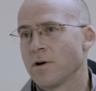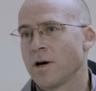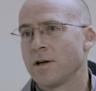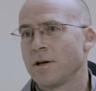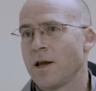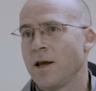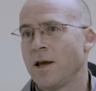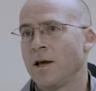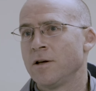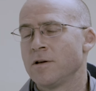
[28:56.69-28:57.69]
right,
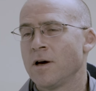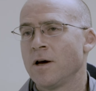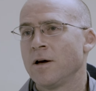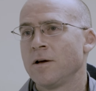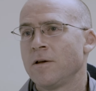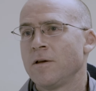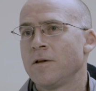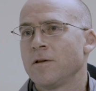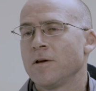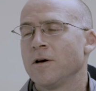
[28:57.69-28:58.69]
and uh,
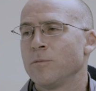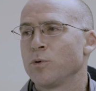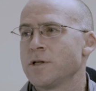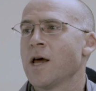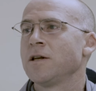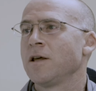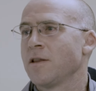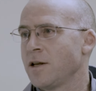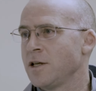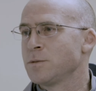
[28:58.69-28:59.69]
uh, pretending
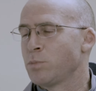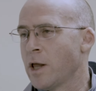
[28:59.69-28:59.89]
that he's